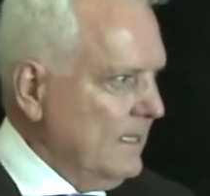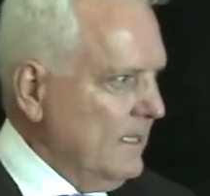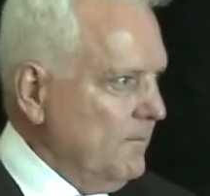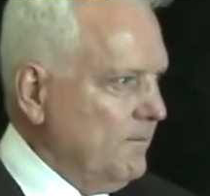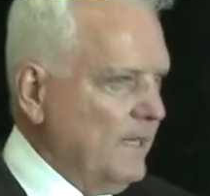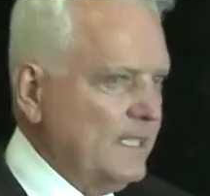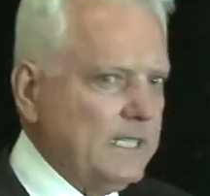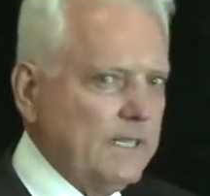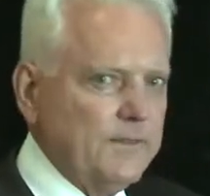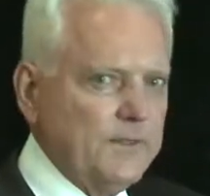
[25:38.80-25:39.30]

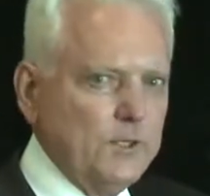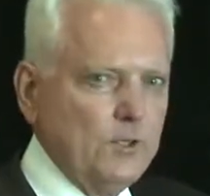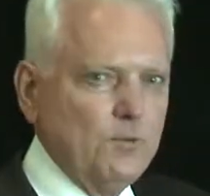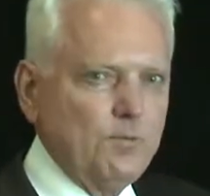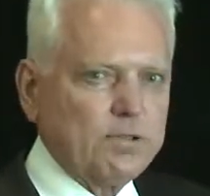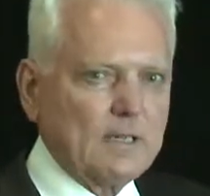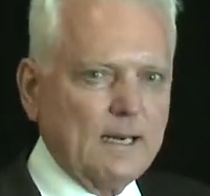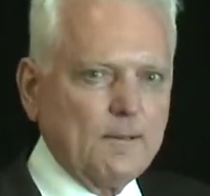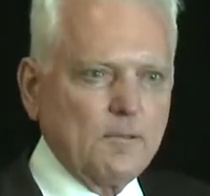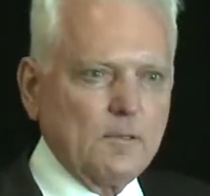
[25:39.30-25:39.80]
Many of you
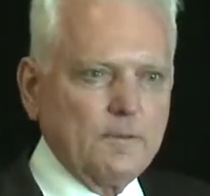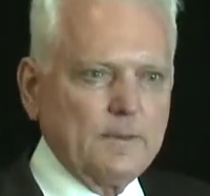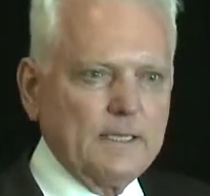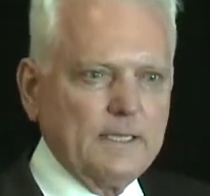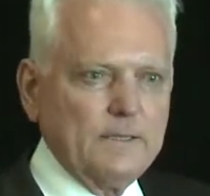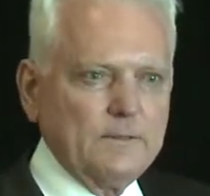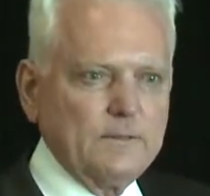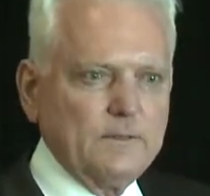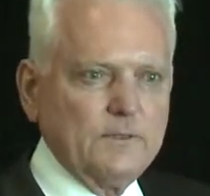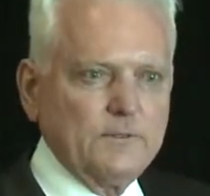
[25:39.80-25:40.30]

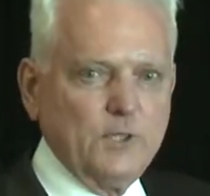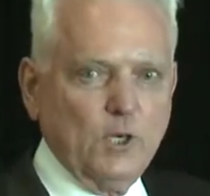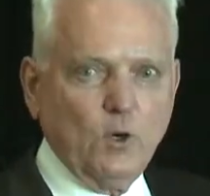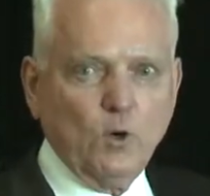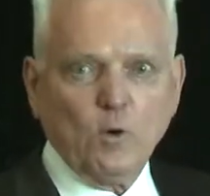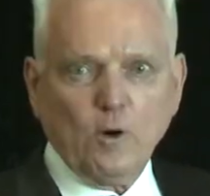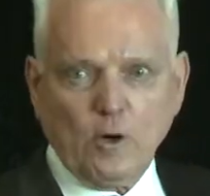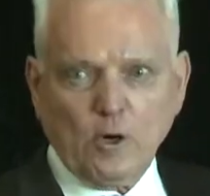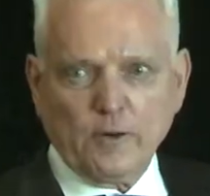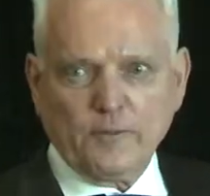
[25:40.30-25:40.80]
probably know
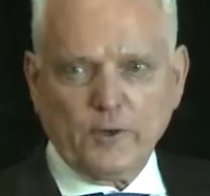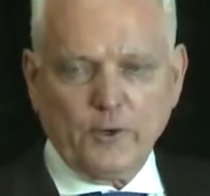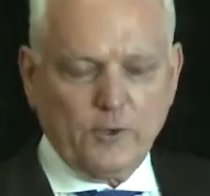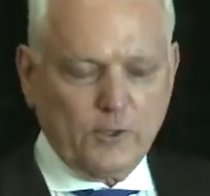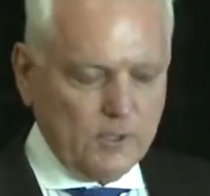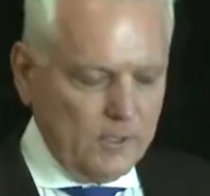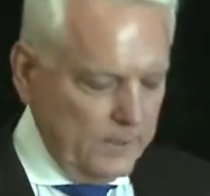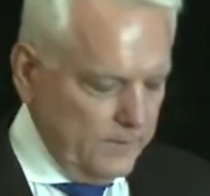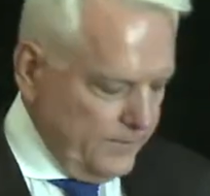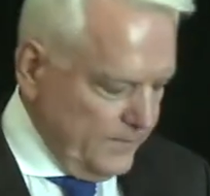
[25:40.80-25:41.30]
or have heard
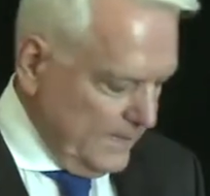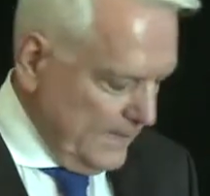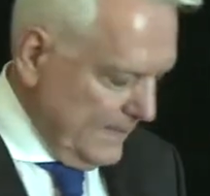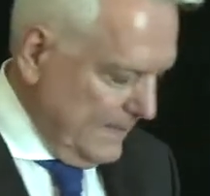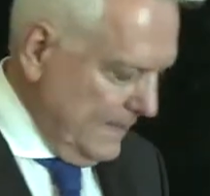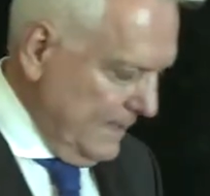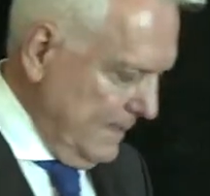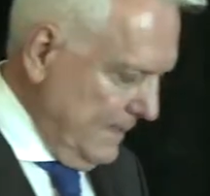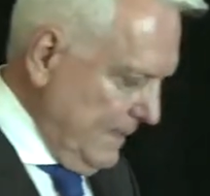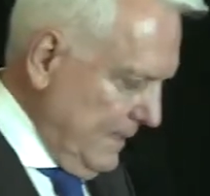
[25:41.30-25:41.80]

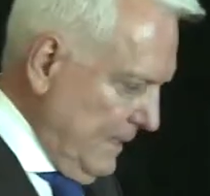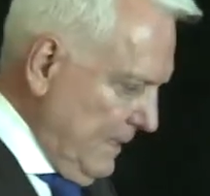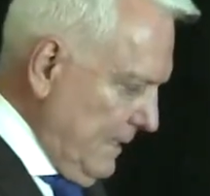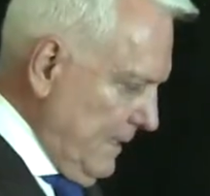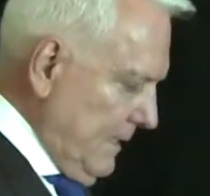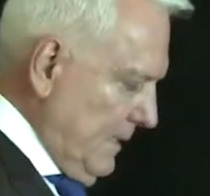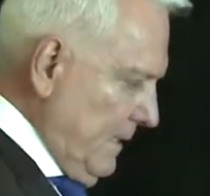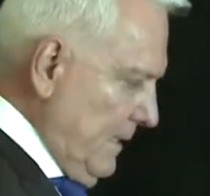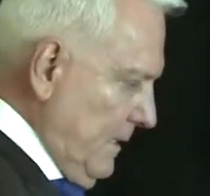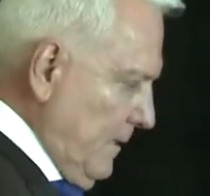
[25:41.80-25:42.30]
of
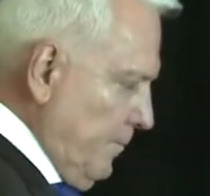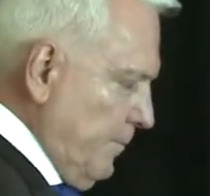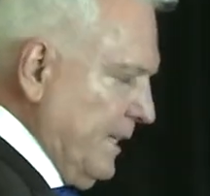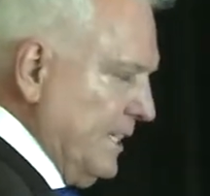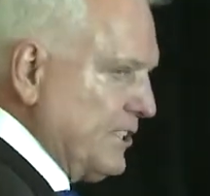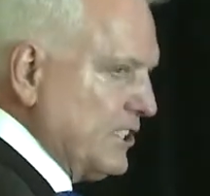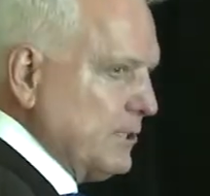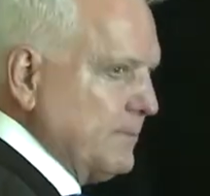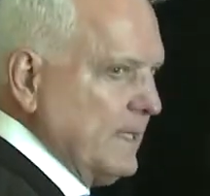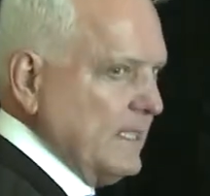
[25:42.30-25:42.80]

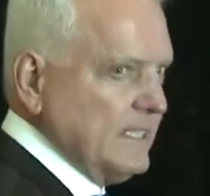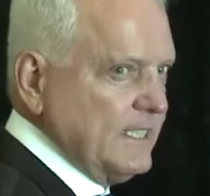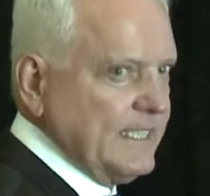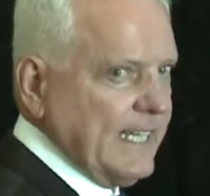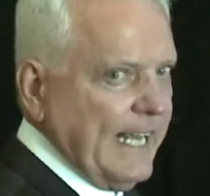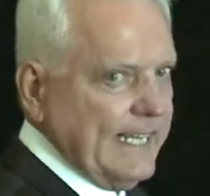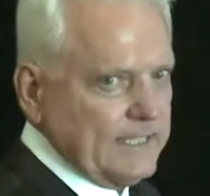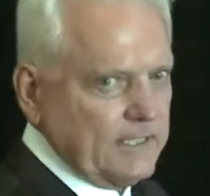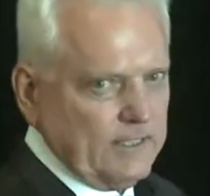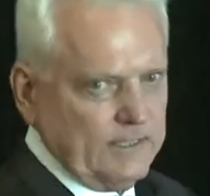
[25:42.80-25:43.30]
Benjamin
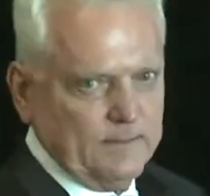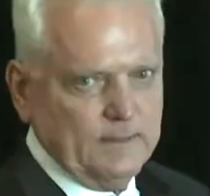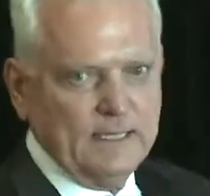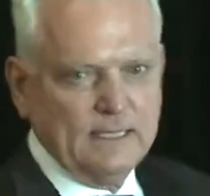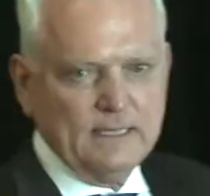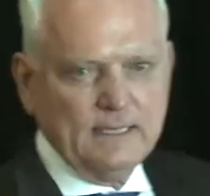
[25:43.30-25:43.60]
Zanter.